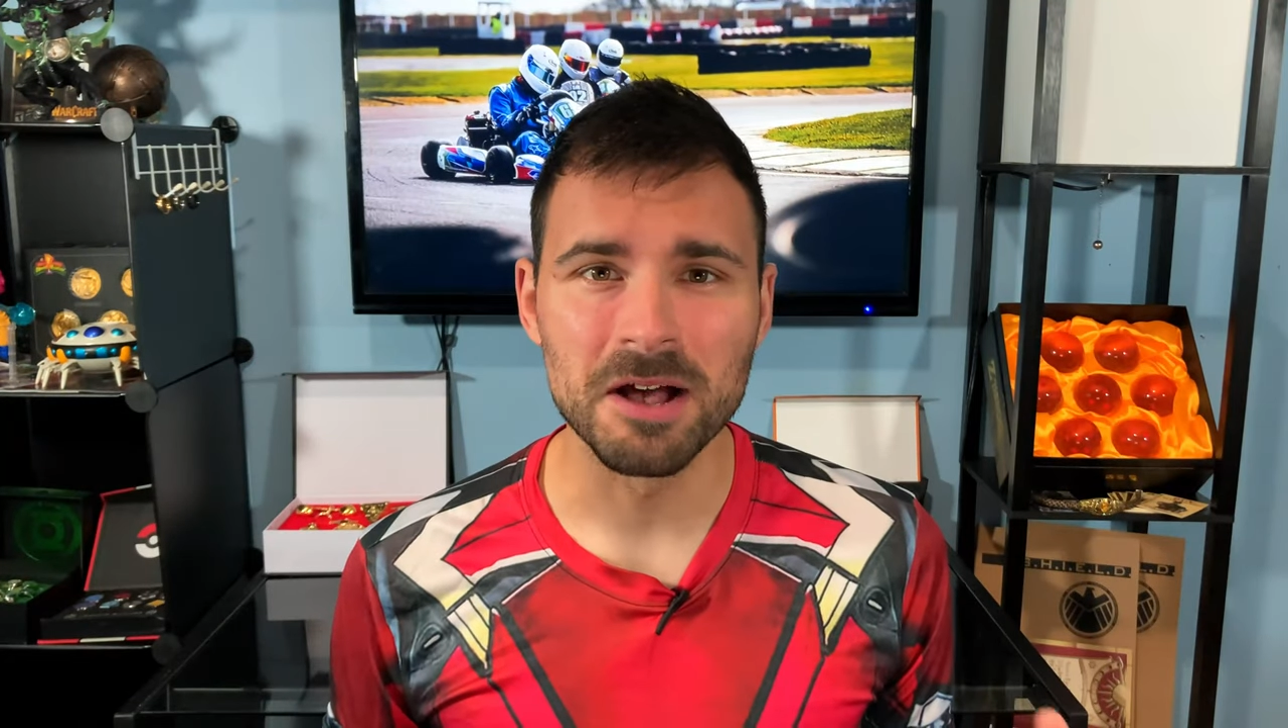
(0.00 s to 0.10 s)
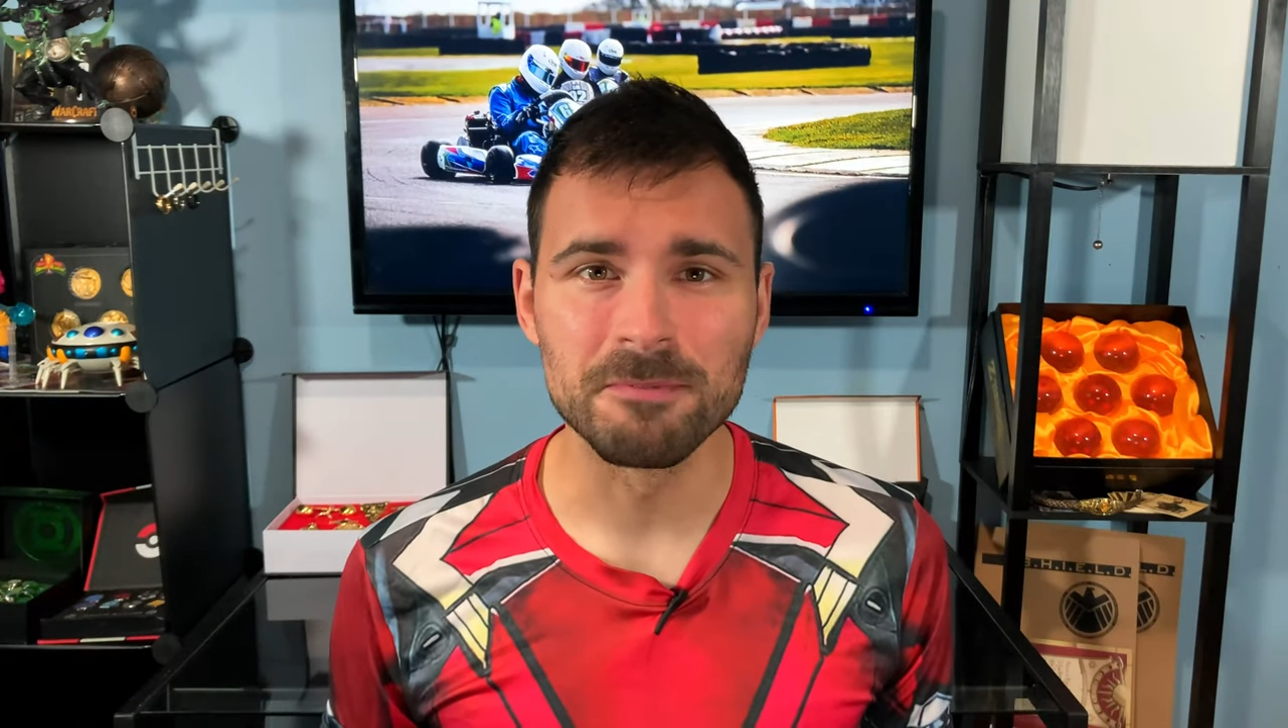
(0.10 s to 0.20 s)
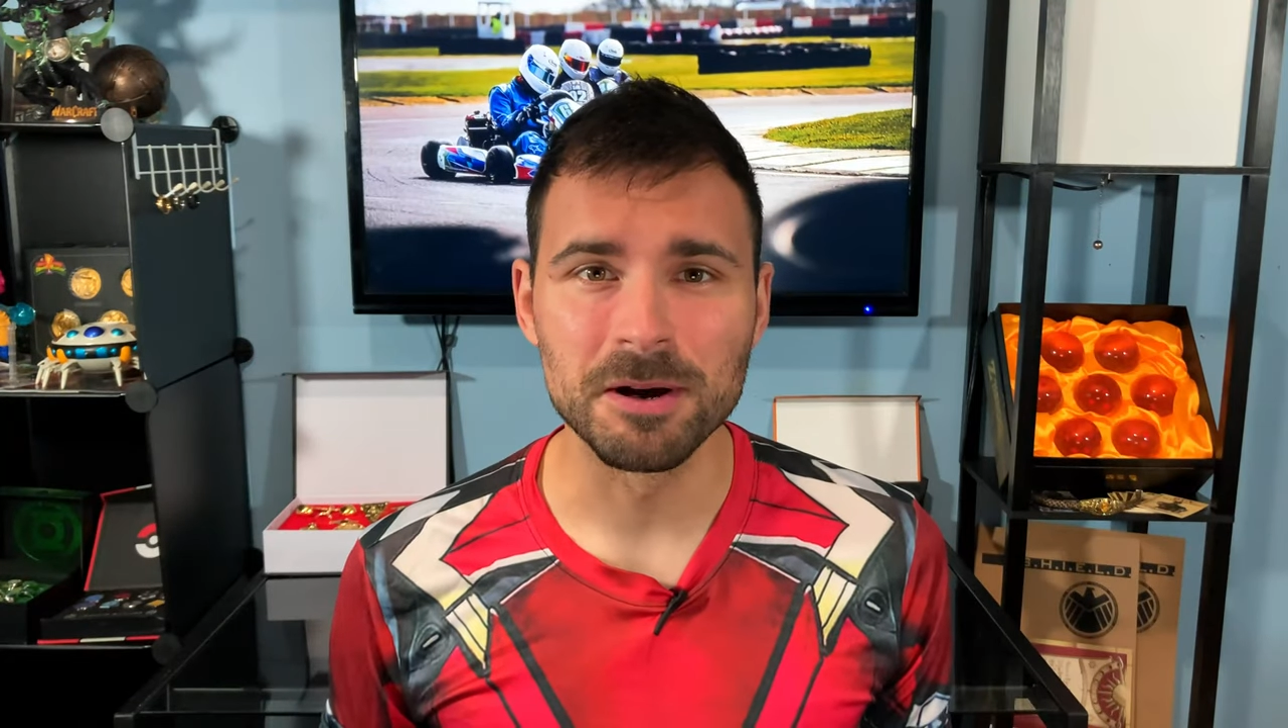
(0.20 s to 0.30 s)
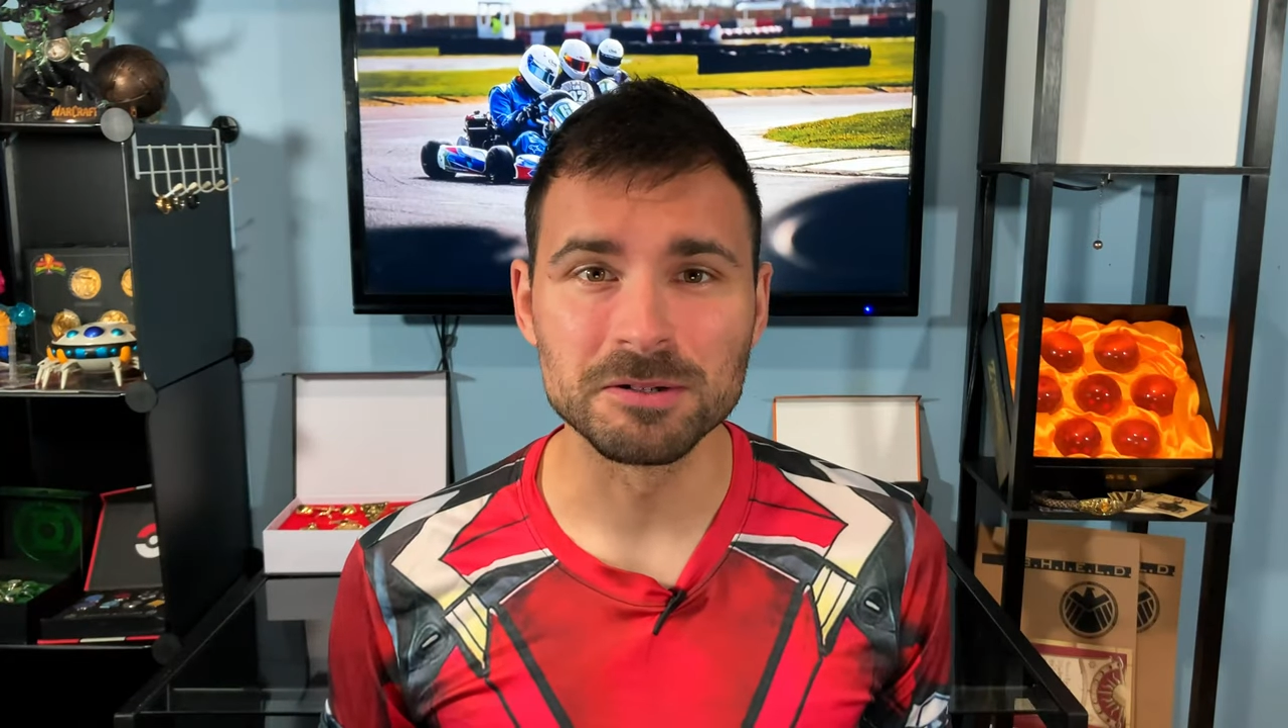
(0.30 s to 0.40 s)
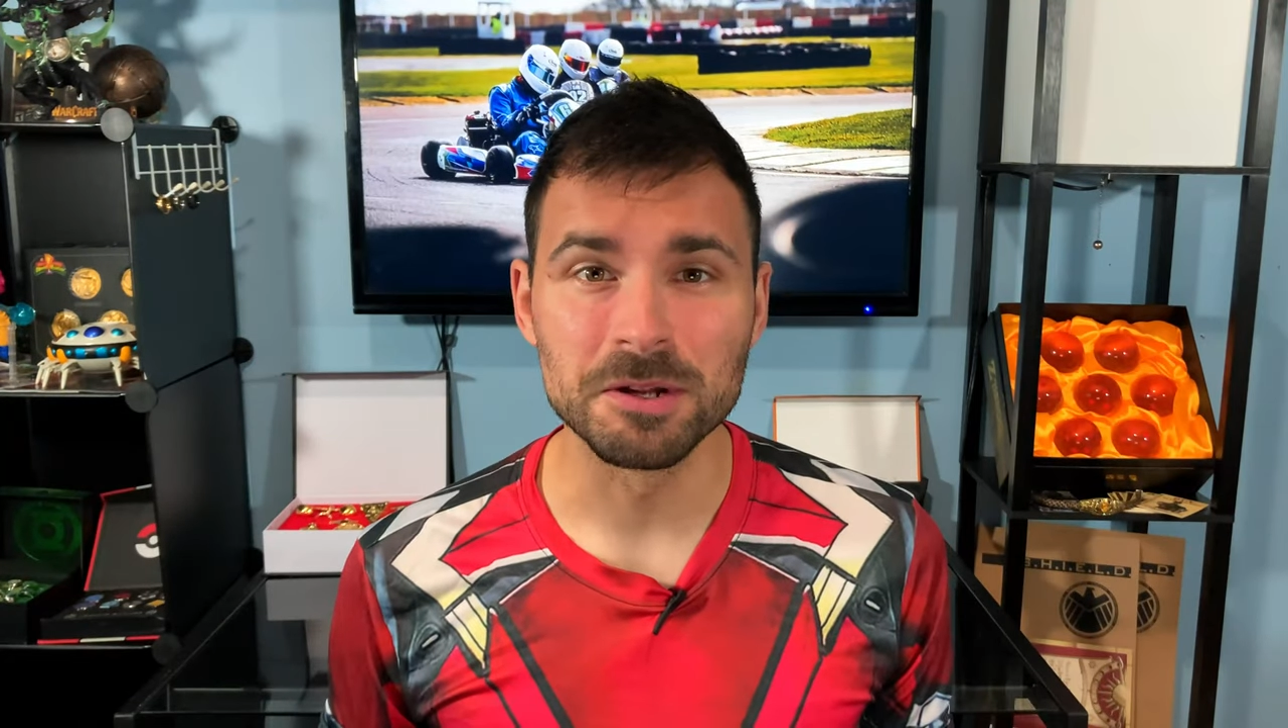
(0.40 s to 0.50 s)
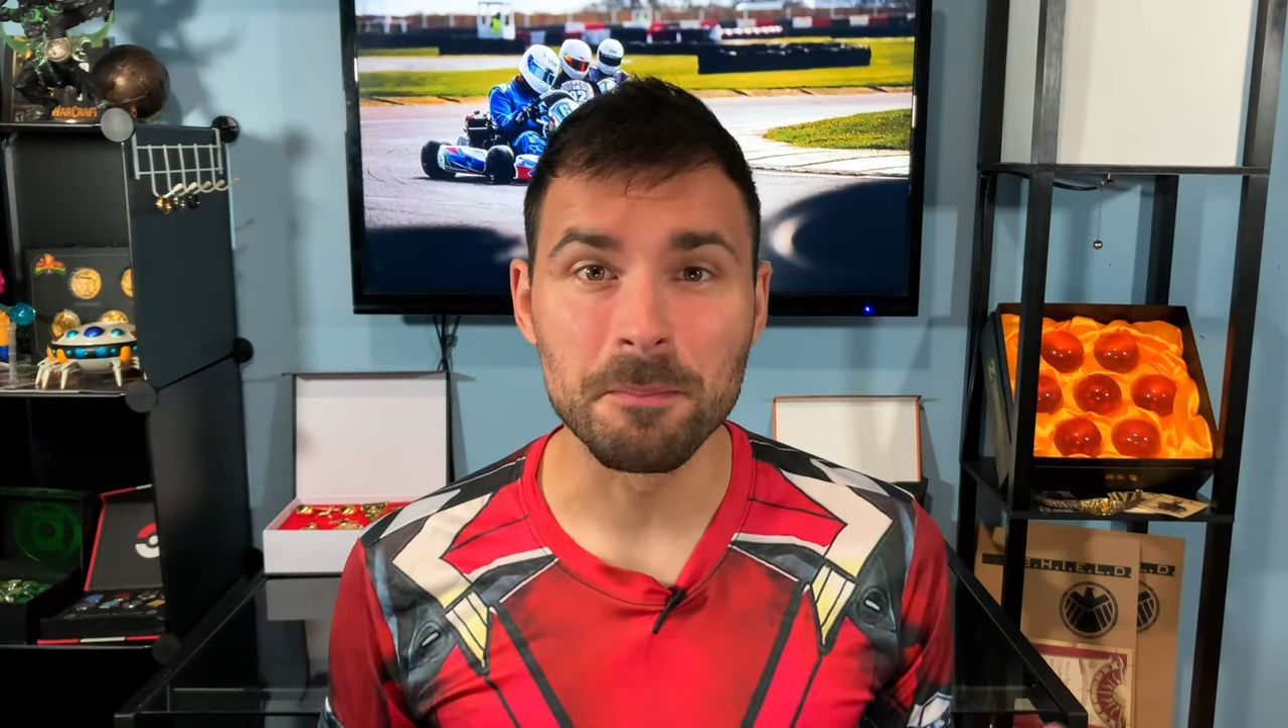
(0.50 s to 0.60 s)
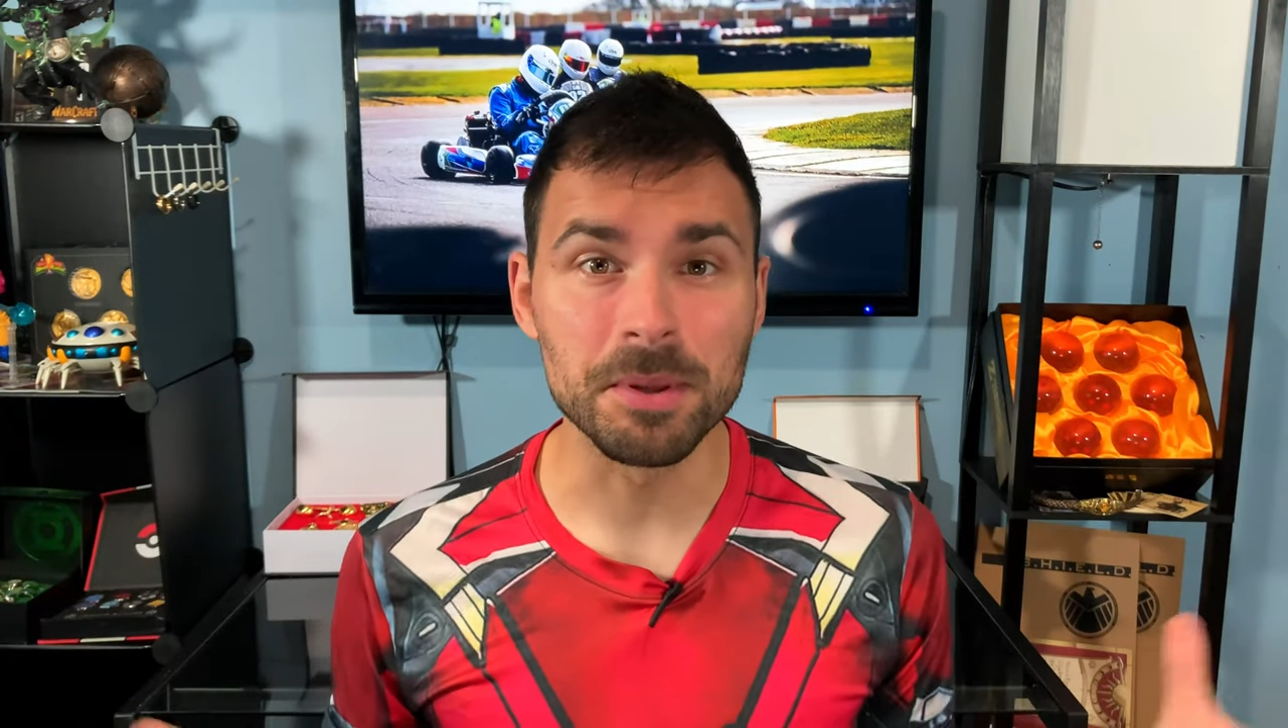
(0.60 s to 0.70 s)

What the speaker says: about